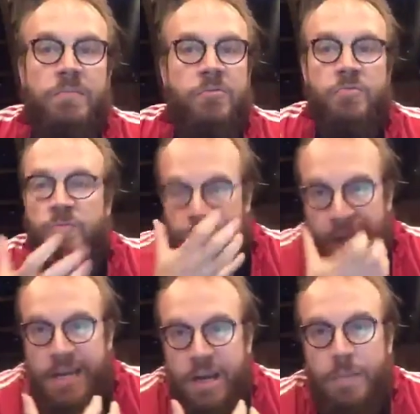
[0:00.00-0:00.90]

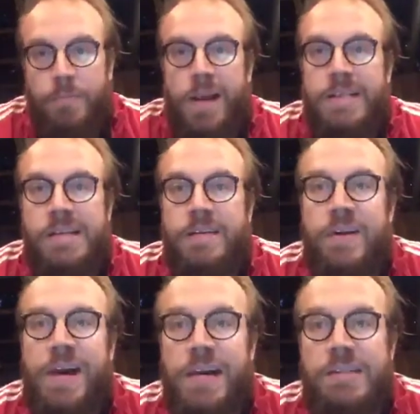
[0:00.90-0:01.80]
biting our brains out of our
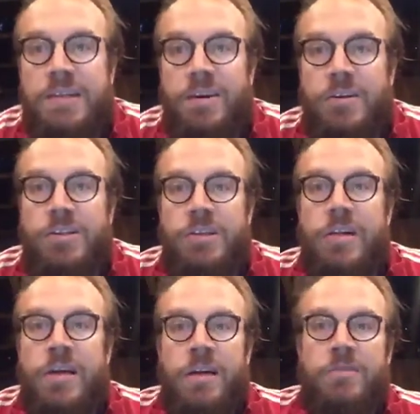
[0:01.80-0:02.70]
head as a culture
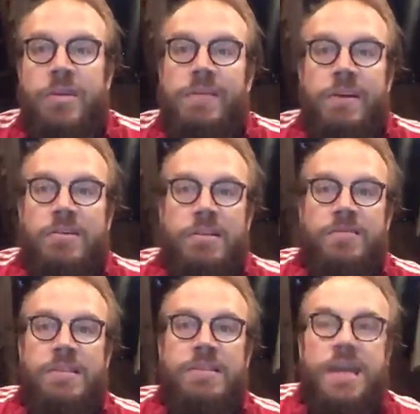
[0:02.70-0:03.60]
and driving ourselves
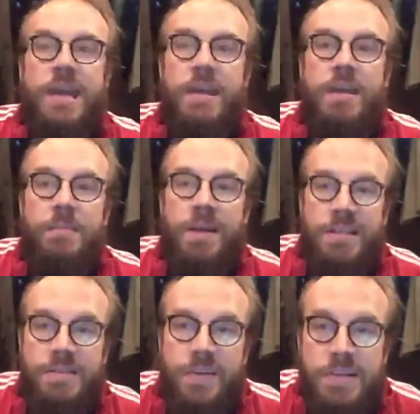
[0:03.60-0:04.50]
insane because
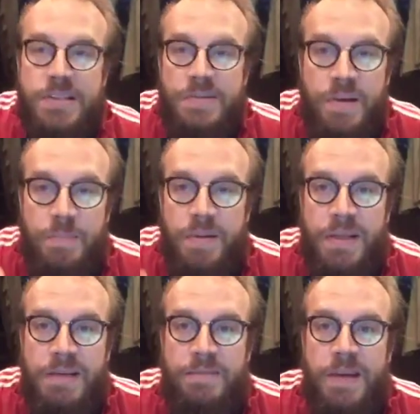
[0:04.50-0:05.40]
of our civic
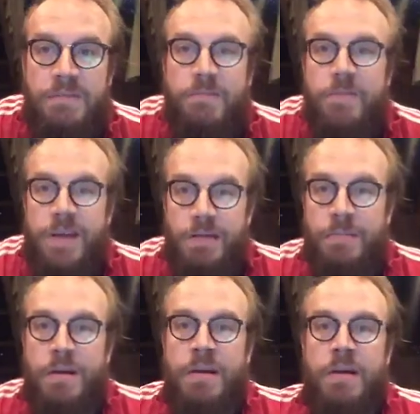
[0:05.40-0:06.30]
belief in freedom
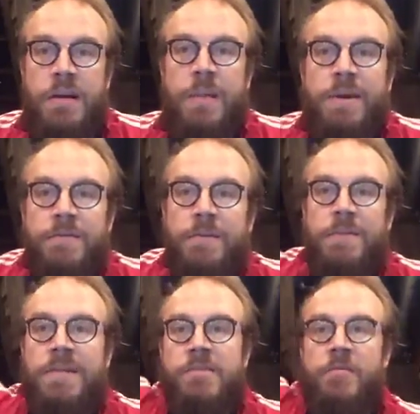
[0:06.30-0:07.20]
coming from
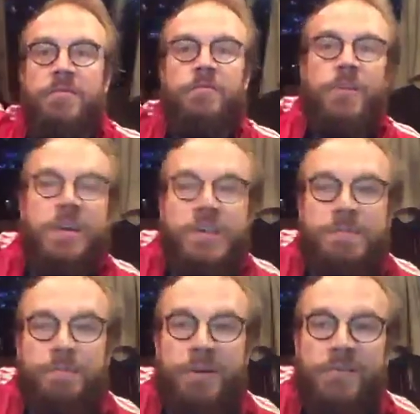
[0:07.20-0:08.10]
this freakish,
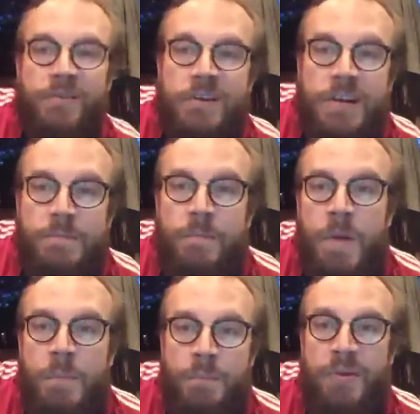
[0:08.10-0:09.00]
perverted,
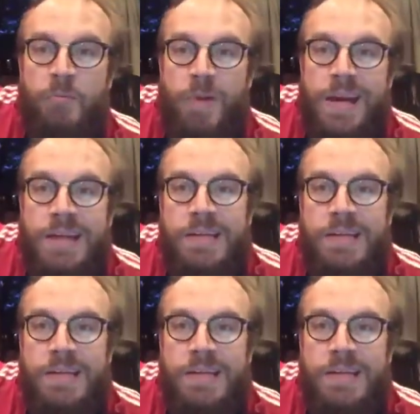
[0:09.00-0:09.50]
bewigged,